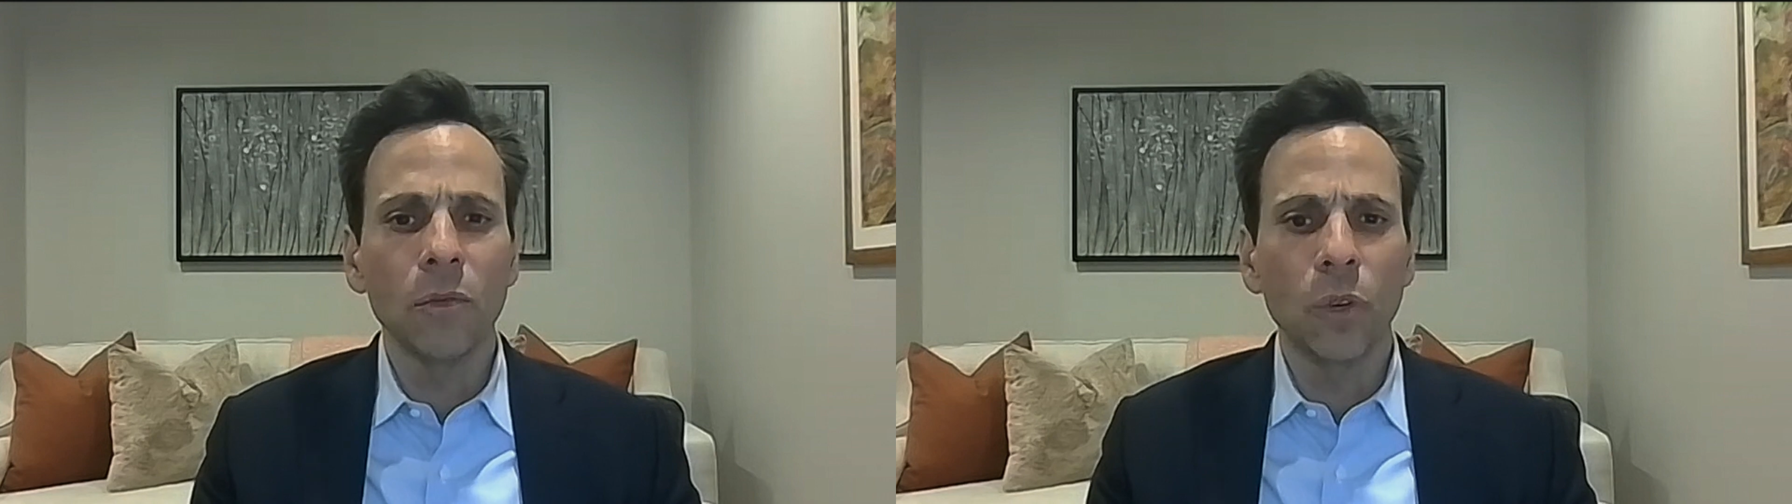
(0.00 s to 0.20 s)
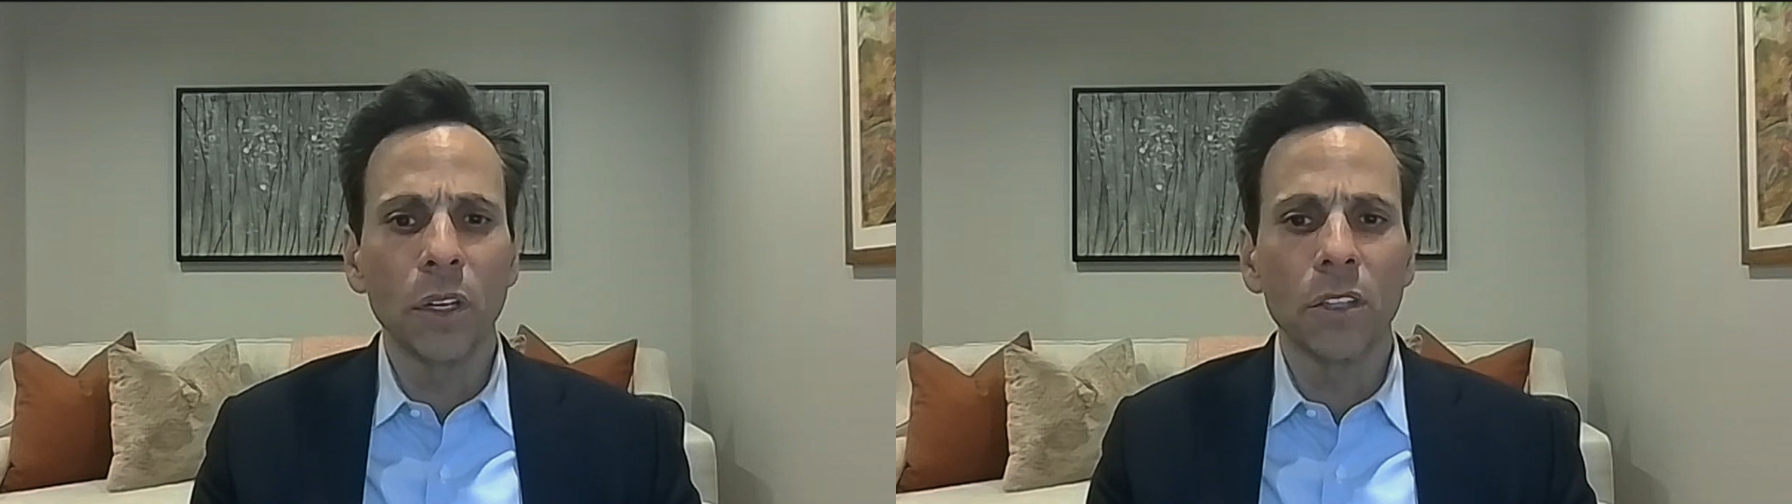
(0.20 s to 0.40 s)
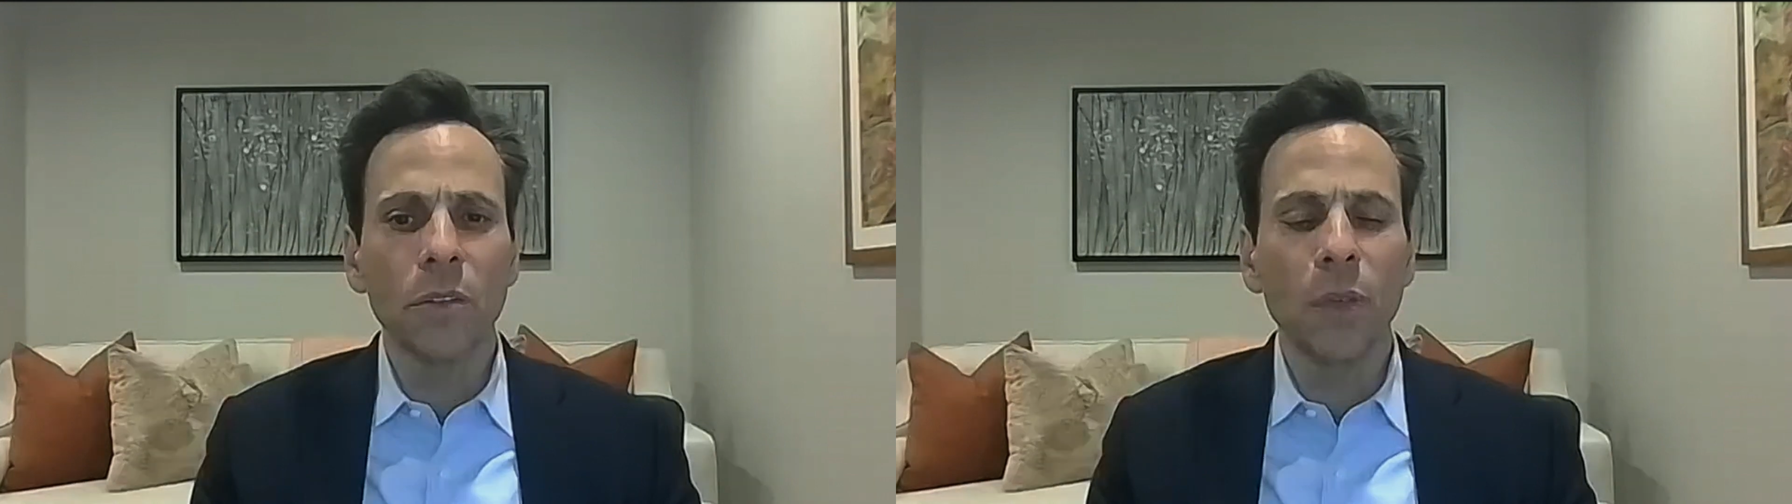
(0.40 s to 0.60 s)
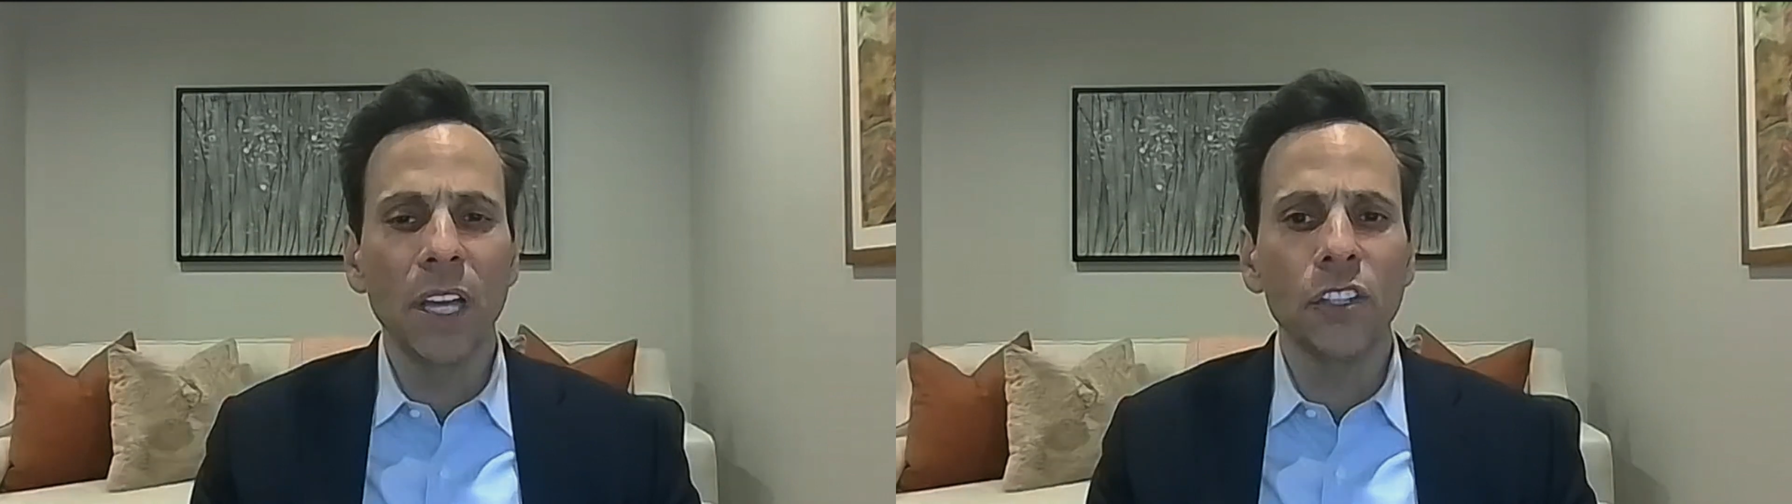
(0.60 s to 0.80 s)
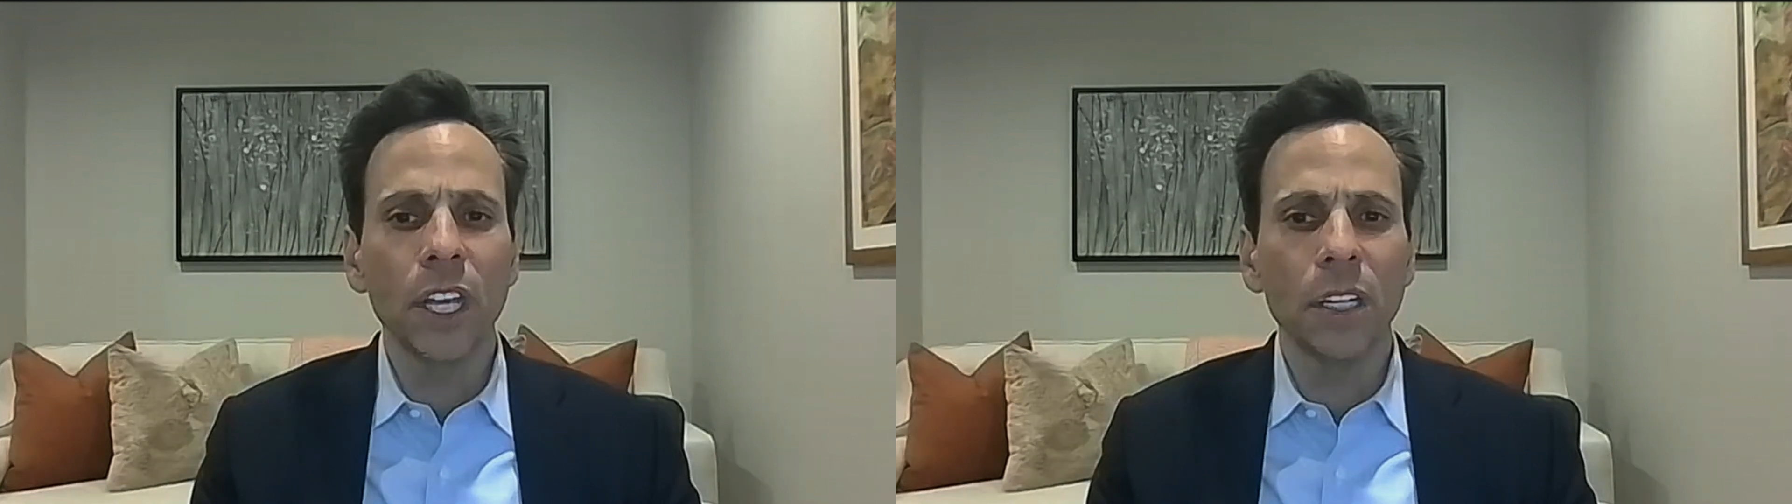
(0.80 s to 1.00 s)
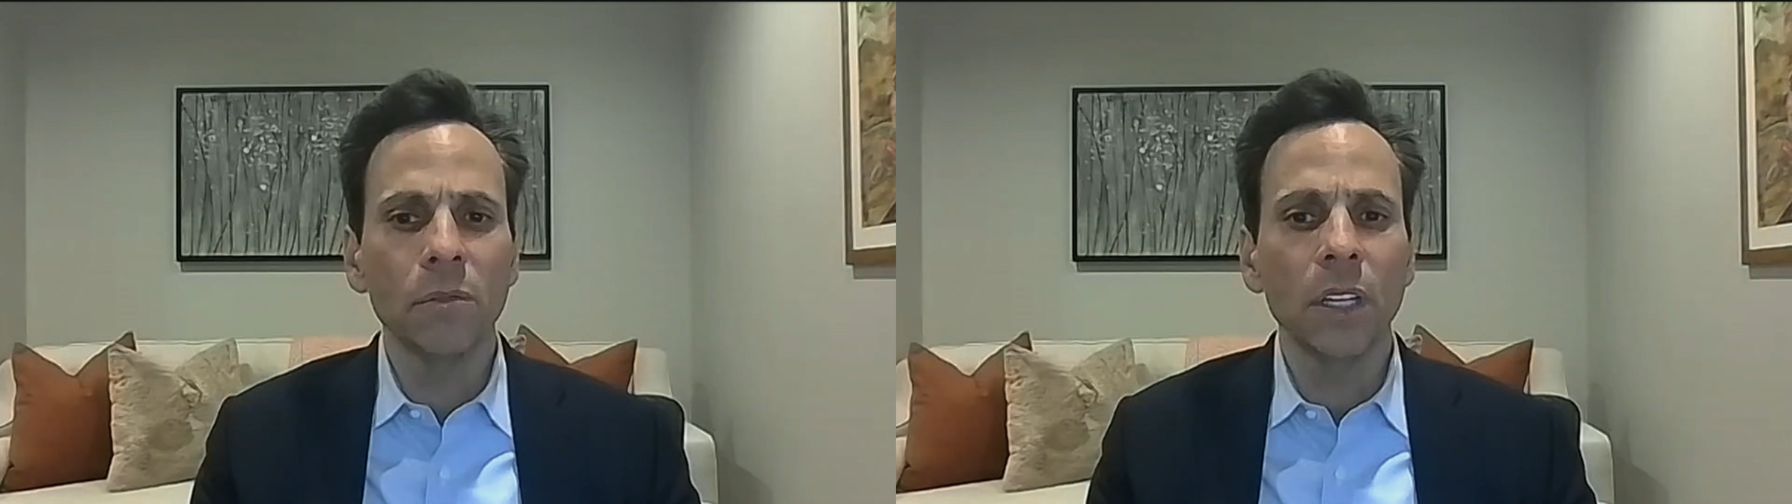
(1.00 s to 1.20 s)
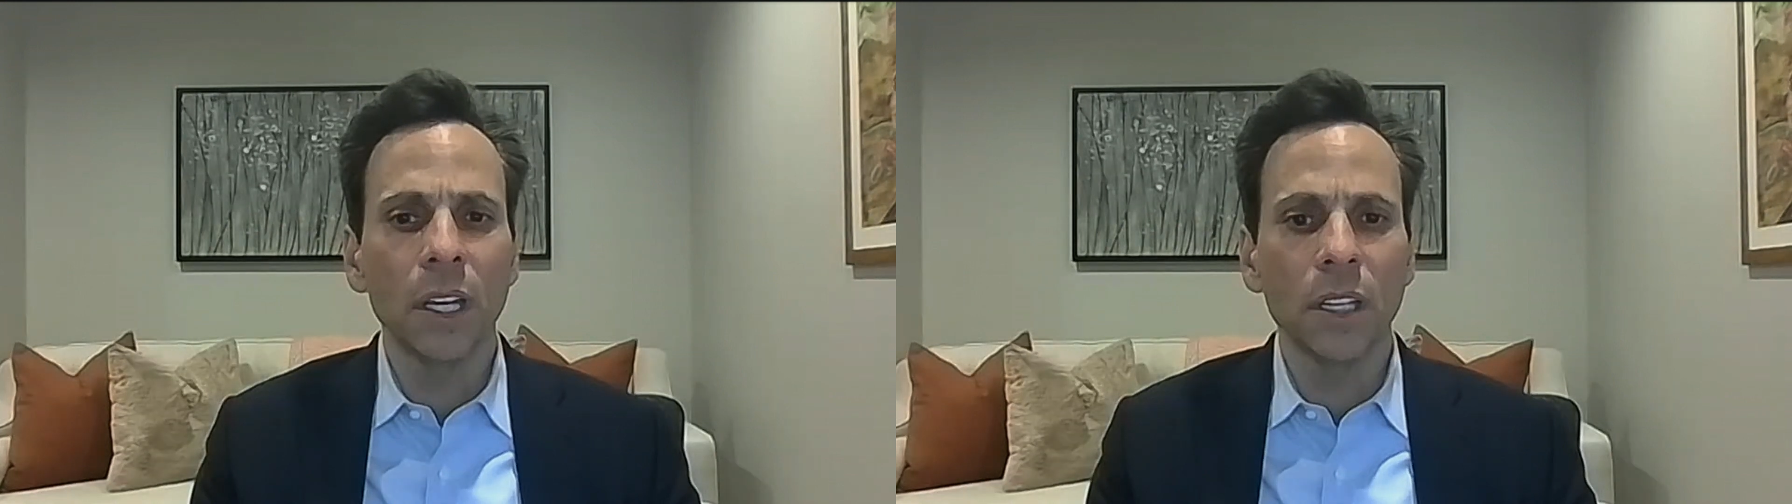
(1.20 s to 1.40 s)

where the supply chain